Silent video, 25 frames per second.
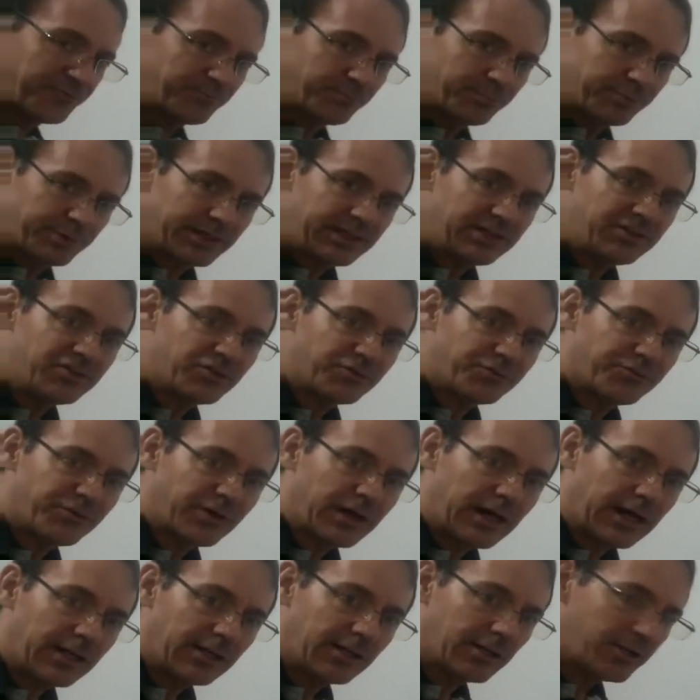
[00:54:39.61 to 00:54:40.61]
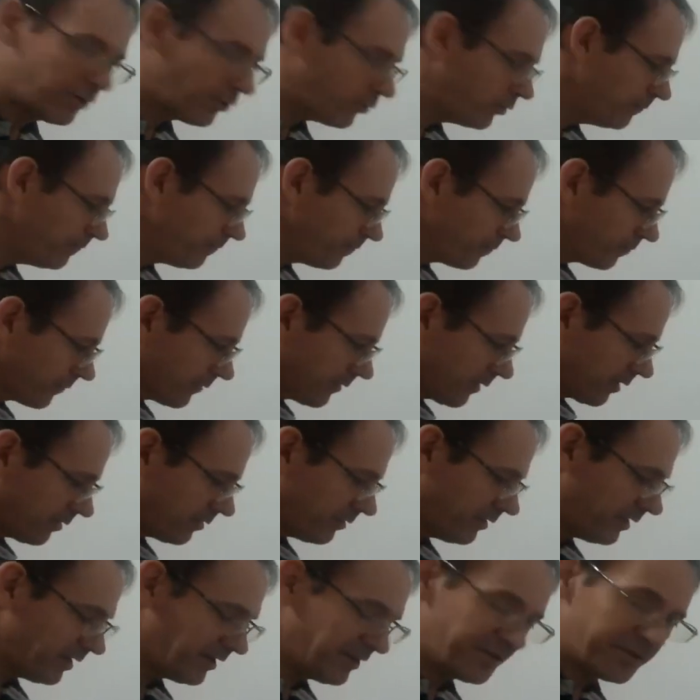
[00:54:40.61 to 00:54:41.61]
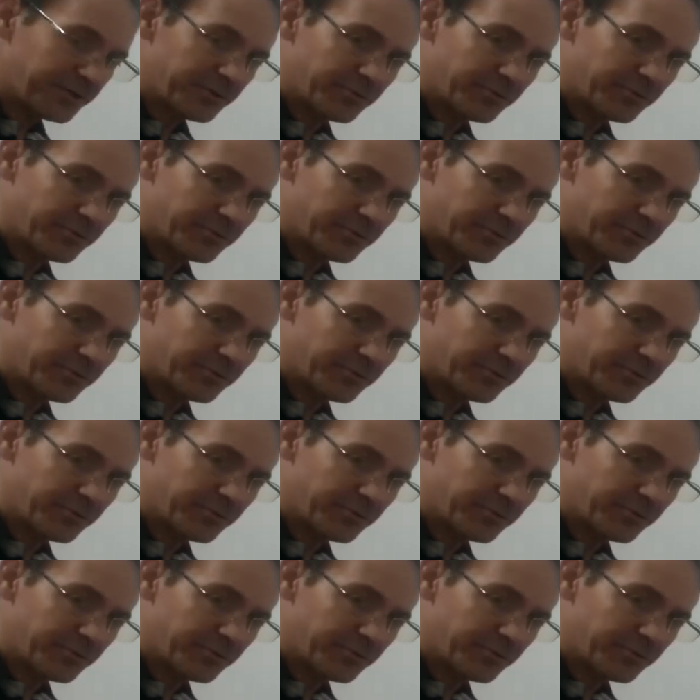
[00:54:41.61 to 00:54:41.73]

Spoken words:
please follow this,